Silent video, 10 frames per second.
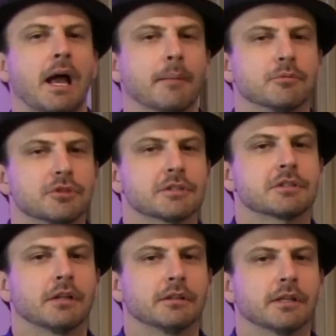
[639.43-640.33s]
I'm
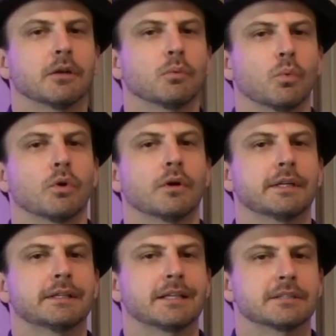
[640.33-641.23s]
just a little
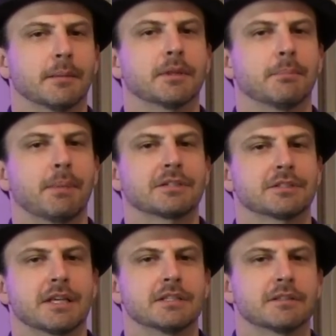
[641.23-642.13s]
worried that some of the best
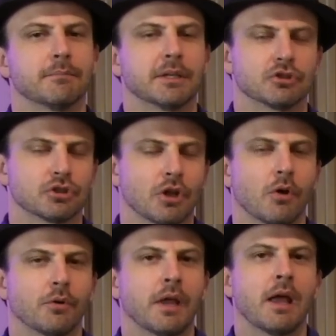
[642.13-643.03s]
scenes have been shown.